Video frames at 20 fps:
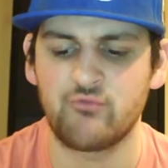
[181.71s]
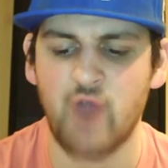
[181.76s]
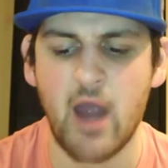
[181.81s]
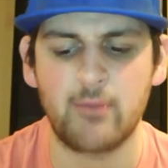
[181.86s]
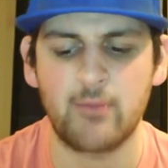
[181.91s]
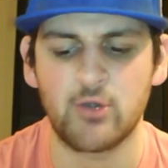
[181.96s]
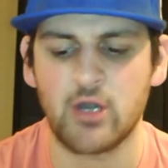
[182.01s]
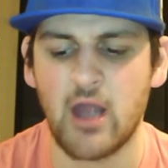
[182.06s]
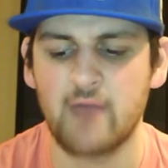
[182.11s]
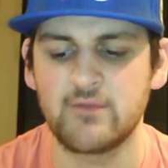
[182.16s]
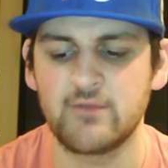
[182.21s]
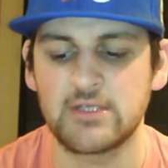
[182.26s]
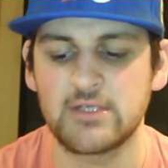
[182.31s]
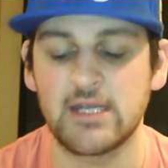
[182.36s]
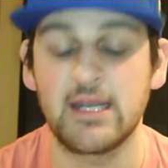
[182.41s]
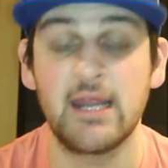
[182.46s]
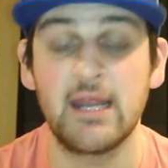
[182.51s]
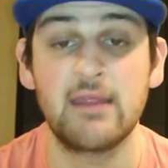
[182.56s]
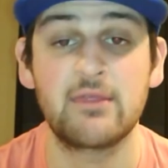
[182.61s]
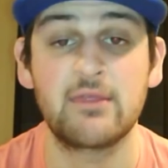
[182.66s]
And Robert
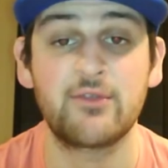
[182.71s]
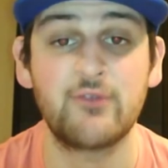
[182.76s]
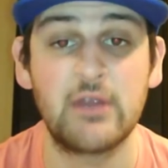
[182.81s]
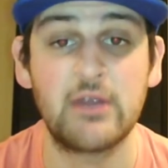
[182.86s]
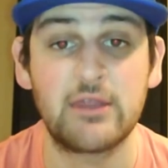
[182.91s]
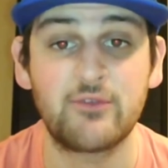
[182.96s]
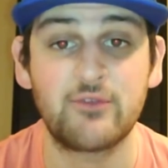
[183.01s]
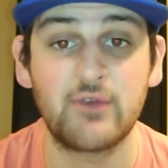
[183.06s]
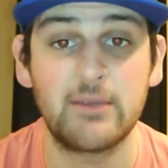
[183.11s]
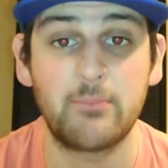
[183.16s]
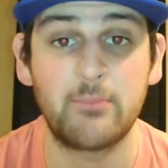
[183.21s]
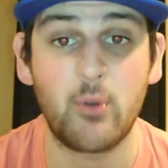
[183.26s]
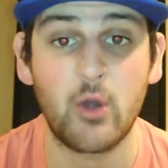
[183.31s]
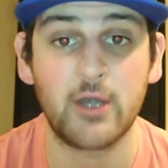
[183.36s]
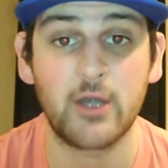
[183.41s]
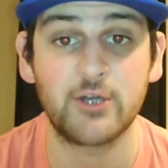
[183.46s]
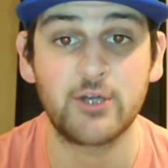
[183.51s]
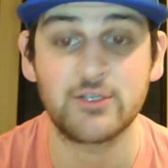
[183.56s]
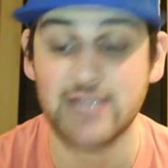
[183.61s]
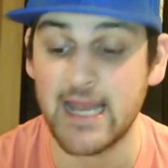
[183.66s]
Covington hit 3
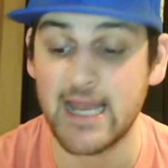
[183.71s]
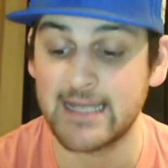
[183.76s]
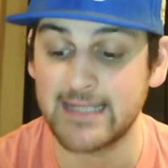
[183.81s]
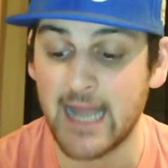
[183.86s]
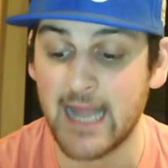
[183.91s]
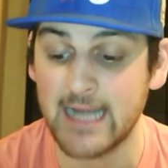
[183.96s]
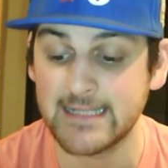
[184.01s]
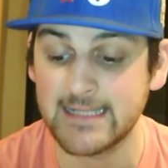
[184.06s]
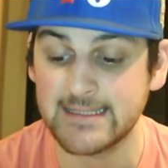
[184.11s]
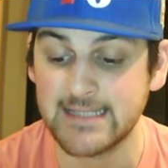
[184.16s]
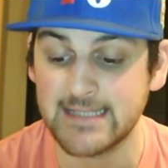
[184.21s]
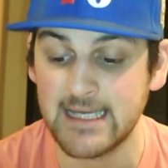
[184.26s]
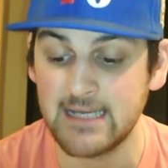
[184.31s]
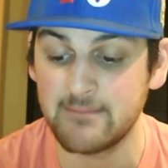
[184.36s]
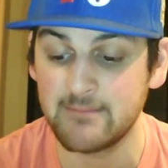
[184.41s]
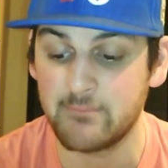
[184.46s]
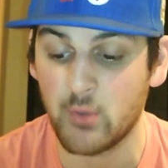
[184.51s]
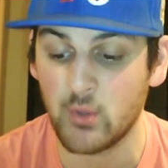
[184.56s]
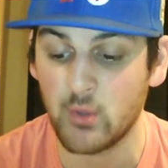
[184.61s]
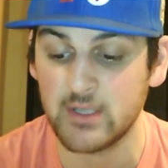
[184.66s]
3-pointers, had
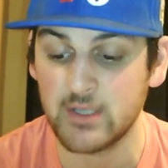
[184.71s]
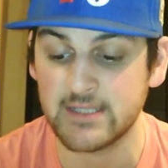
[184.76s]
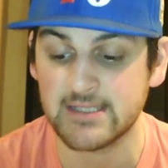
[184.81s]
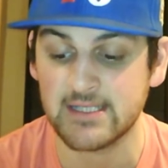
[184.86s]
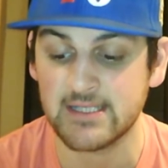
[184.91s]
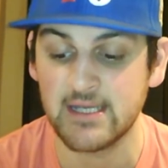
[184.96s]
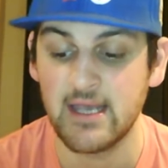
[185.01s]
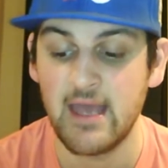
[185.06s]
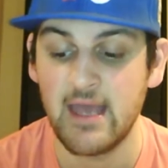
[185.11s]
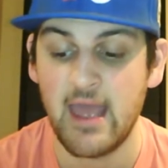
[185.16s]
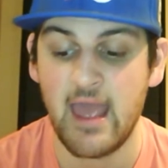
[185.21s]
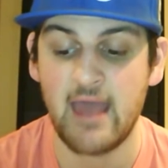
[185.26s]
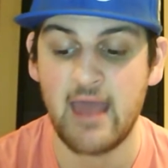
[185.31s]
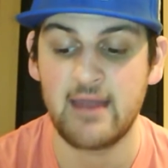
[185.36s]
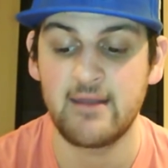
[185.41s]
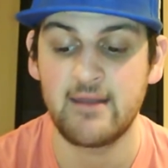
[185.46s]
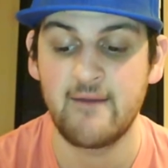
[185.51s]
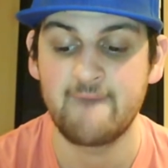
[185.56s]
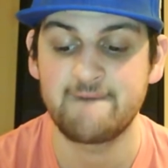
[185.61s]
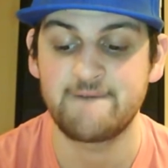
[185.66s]
19 points
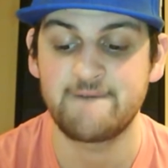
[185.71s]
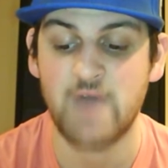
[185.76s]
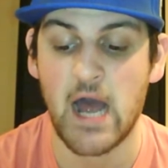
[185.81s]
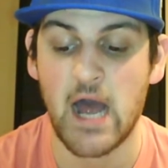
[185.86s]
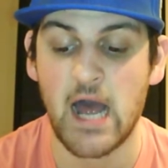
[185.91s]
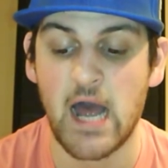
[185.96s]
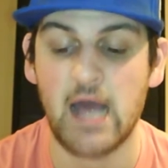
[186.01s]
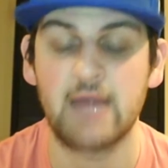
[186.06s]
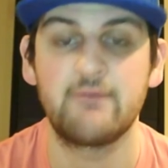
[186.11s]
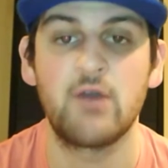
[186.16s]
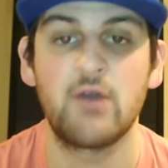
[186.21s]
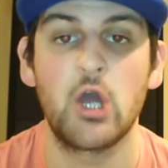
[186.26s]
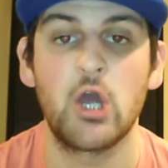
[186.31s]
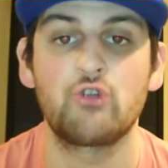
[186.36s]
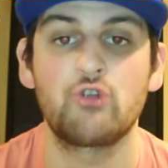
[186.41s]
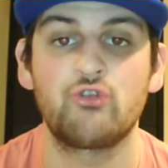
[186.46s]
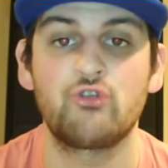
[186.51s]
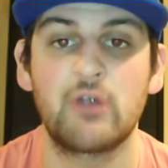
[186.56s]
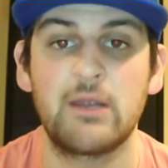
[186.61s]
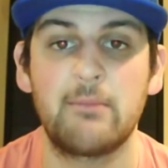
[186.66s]
and 5
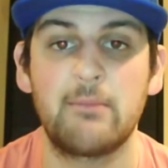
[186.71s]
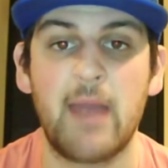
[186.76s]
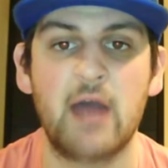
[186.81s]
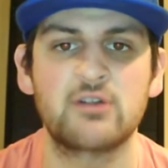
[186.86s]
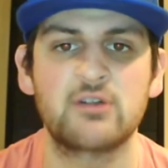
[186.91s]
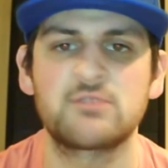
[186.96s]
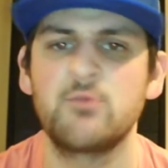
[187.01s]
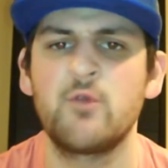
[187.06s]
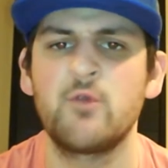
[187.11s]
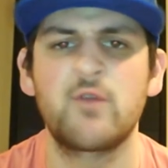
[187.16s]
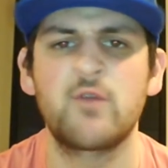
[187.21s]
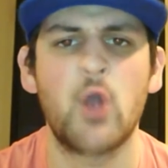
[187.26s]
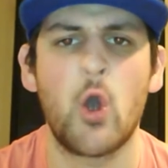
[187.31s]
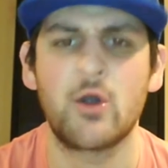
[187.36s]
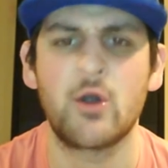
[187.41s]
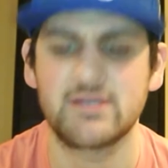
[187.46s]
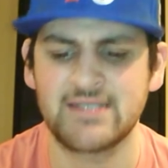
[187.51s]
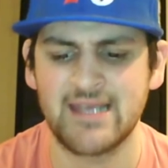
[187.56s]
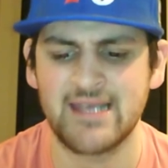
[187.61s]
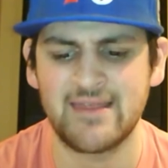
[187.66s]
rebounds. Moving
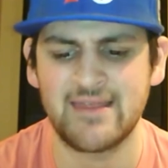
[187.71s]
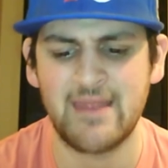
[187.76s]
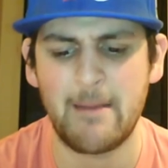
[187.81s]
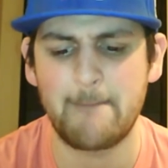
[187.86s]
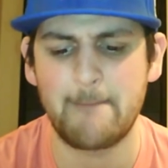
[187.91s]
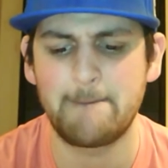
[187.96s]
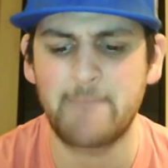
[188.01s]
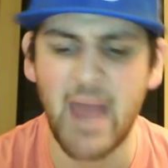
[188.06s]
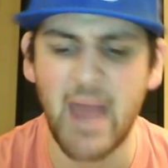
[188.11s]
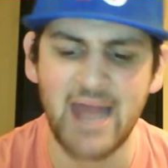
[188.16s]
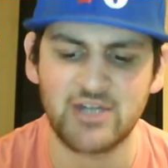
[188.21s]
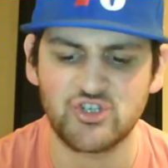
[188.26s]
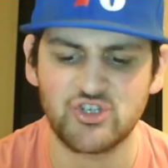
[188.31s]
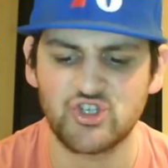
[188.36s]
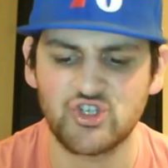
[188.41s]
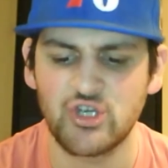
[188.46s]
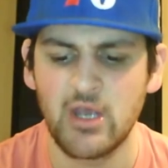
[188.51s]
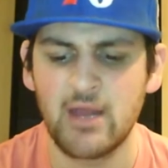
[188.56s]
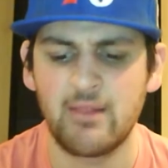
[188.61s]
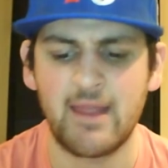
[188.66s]
on to the
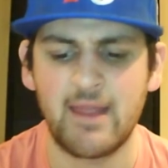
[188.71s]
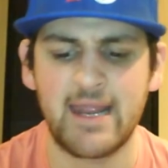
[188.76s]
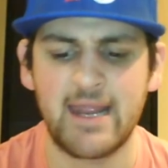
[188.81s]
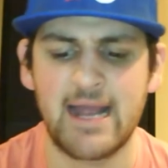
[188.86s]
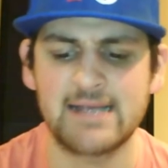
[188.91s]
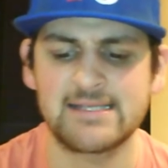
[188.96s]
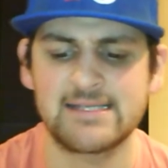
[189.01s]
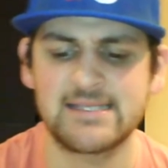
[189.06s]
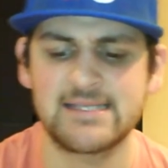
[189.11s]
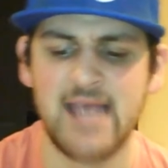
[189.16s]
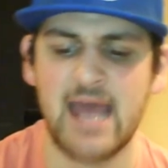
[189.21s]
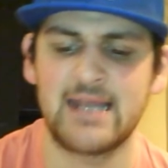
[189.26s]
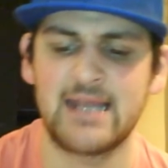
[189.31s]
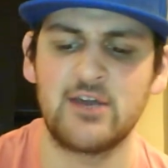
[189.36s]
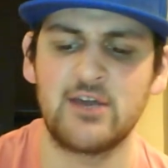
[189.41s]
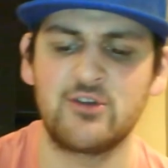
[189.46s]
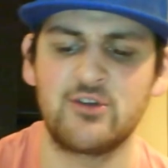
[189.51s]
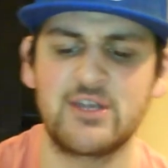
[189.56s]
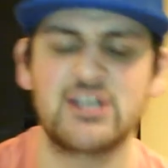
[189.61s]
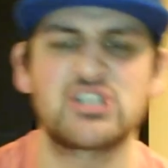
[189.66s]
bench. Like I said,
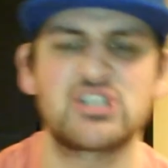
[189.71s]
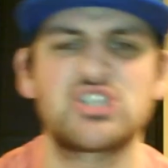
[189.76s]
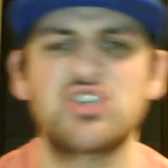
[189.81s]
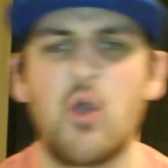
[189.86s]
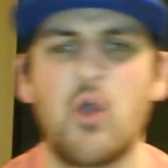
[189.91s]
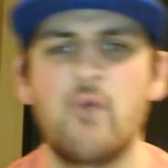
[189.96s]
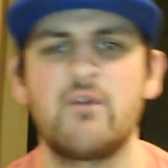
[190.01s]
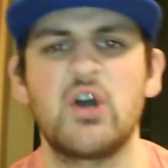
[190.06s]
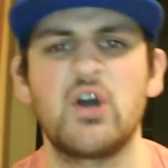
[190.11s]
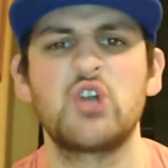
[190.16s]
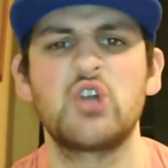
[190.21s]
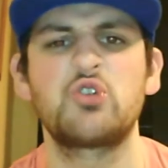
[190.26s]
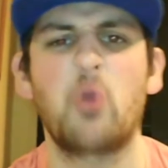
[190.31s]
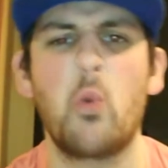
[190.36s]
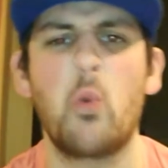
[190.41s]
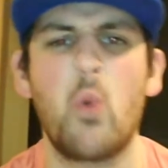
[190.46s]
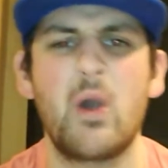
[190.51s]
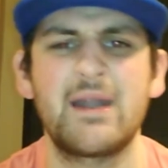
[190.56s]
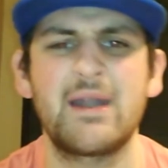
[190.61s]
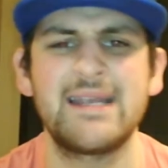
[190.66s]
Ilyasova,
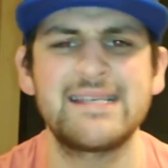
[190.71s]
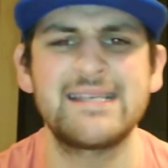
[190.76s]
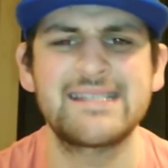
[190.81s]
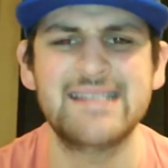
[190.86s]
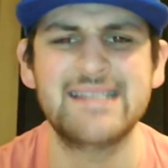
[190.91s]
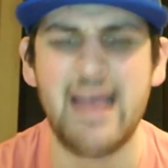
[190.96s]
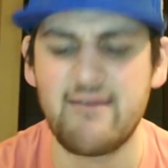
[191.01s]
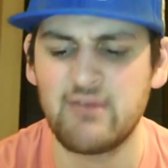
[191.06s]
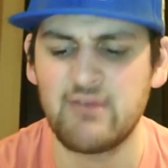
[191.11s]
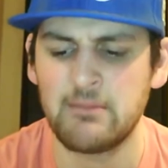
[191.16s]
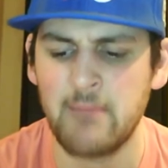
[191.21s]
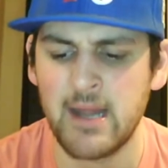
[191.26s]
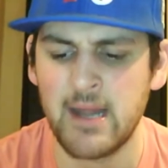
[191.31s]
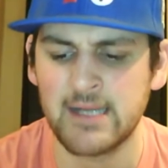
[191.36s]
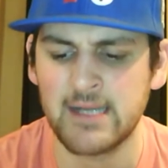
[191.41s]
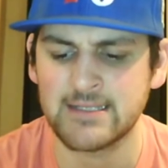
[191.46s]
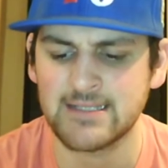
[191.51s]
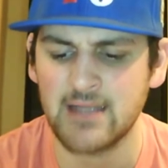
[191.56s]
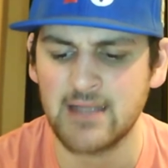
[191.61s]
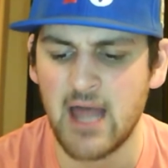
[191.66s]
27
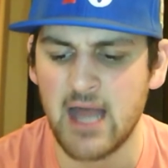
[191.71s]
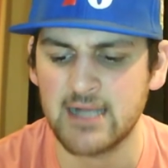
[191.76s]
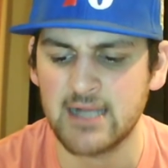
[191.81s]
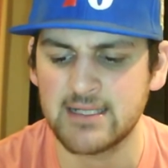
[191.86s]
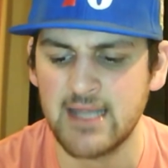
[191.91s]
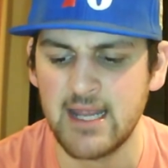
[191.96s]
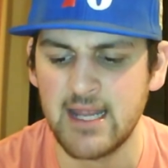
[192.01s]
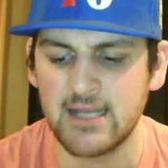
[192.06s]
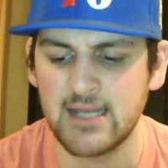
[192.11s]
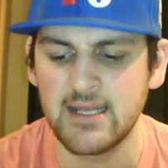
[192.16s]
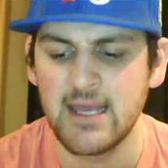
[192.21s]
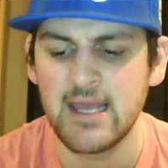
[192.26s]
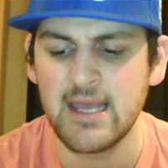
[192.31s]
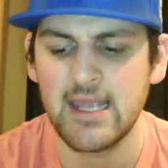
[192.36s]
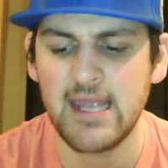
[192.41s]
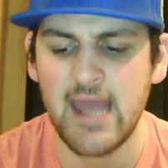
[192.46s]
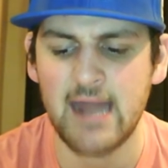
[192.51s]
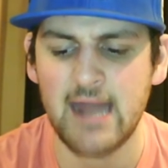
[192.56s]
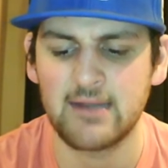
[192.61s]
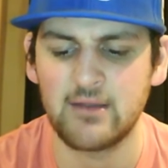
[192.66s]
minutes logged in.
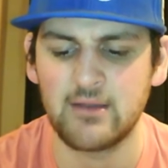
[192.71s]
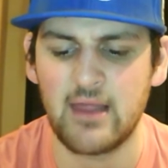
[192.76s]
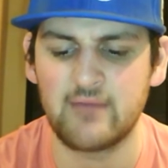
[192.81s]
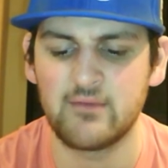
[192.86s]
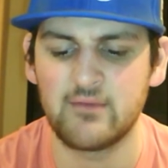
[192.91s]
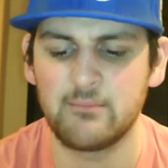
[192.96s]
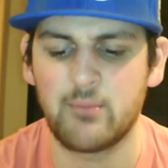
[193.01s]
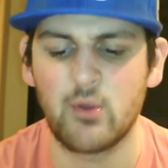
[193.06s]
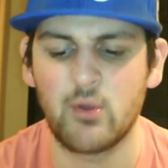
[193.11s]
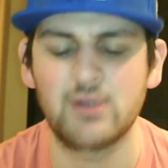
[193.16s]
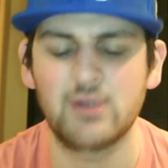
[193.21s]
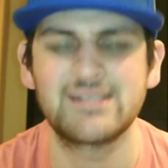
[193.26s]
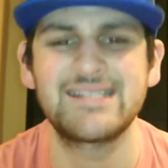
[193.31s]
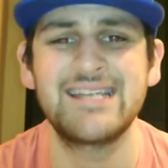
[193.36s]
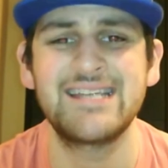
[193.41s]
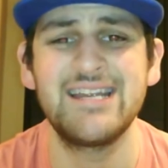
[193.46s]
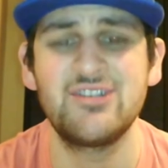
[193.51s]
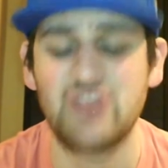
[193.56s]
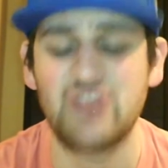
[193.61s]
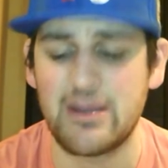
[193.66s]
He had 11
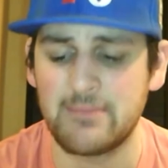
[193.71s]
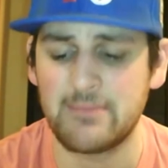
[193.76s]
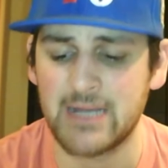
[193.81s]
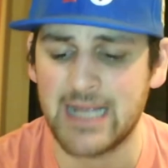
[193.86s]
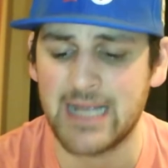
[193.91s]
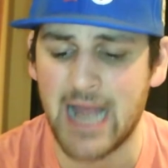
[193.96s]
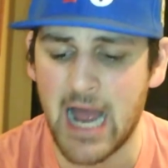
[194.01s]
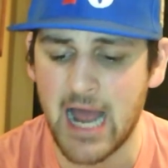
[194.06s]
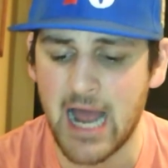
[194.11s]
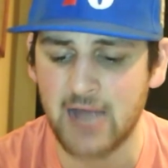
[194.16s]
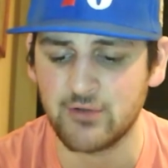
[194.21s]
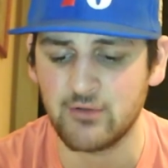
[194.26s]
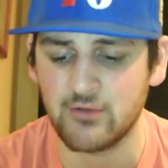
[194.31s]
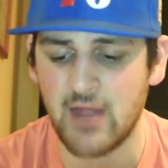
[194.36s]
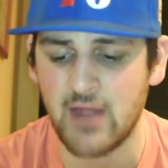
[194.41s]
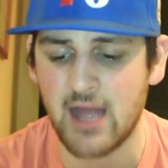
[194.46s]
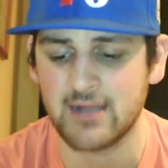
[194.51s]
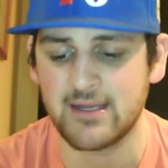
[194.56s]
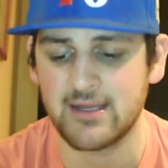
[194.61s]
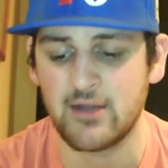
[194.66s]
points. TJ
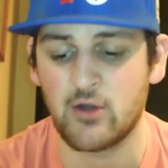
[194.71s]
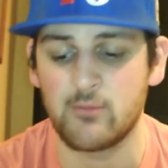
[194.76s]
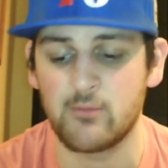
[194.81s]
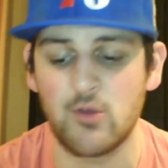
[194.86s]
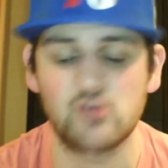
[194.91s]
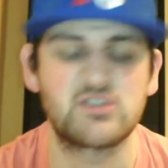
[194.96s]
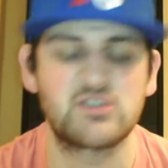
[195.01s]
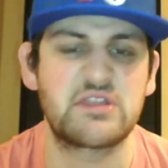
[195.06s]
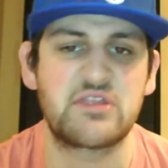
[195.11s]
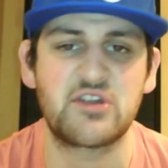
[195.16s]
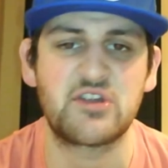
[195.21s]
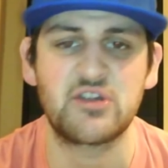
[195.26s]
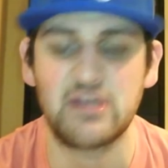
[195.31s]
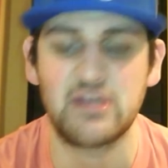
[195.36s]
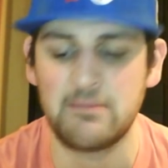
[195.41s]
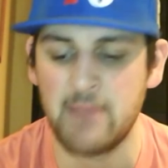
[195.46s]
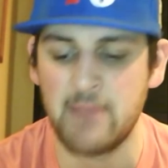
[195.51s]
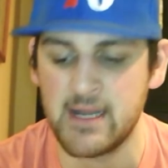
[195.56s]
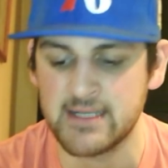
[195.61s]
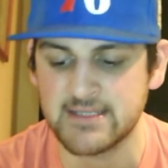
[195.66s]
McConnell logged in almost
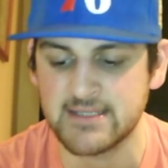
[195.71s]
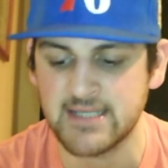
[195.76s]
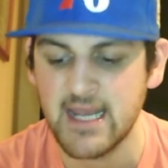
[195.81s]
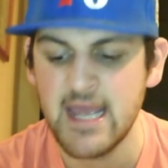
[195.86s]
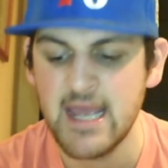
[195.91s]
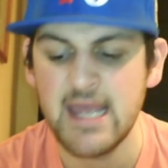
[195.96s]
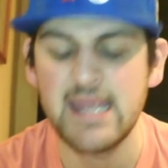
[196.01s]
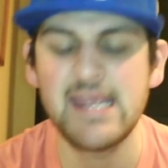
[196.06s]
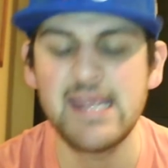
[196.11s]
30 minutes.